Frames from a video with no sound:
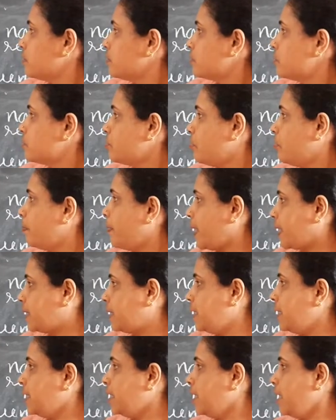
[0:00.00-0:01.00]
So
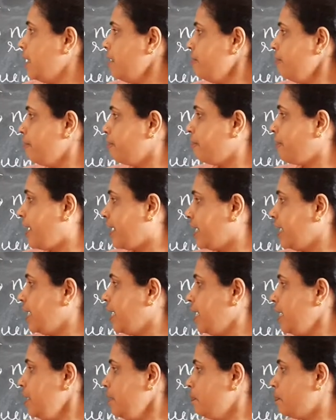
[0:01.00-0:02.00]
bacteria,
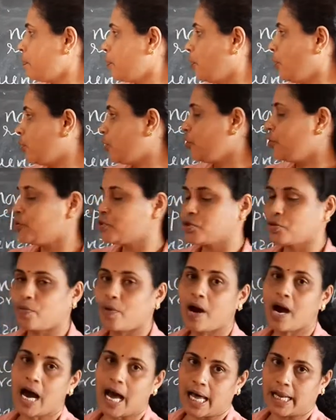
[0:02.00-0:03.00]
fungi,
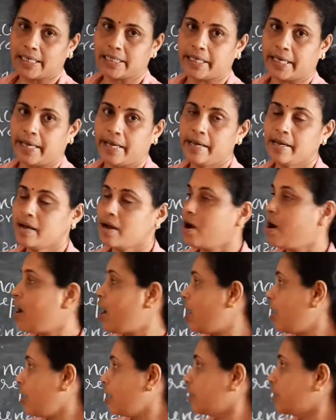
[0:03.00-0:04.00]
protozoa, algae
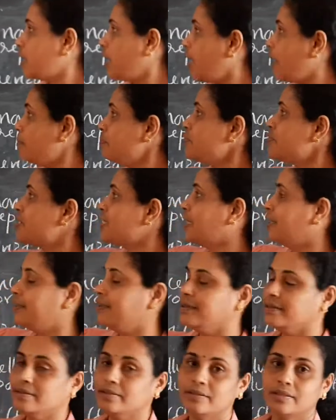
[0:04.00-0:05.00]
comes
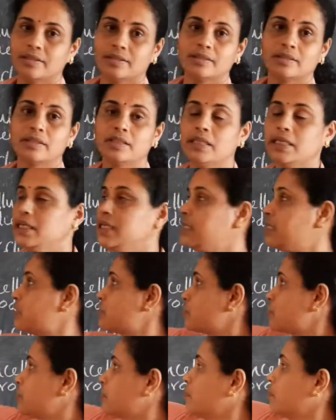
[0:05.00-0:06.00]
under these
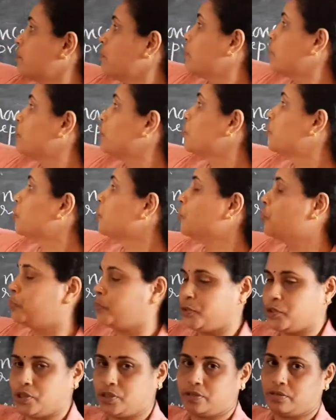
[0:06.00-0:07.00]

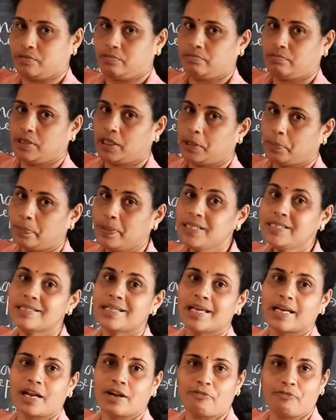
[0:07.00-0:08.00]
groups. That means
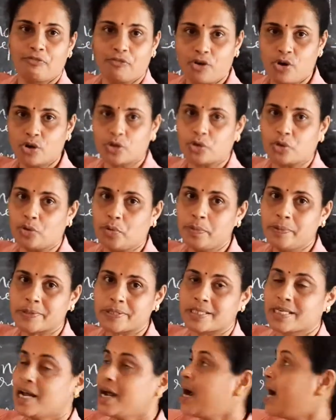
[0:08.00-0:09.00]
there are 4 groups
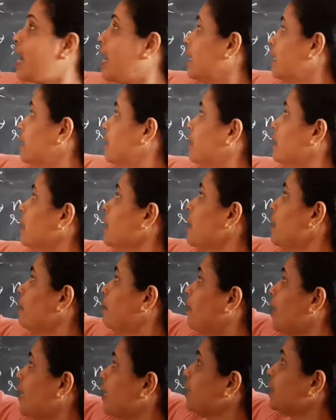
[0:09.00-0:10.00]
under
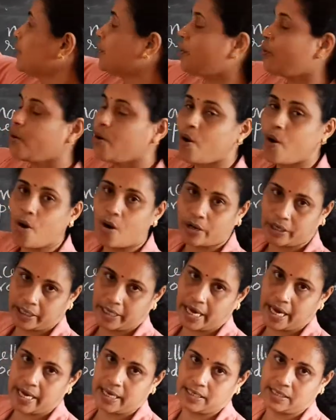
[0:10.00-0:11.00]

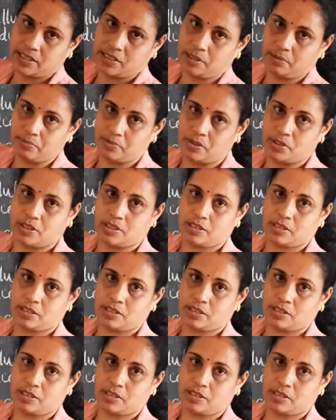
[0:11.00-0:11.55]
microorganisms.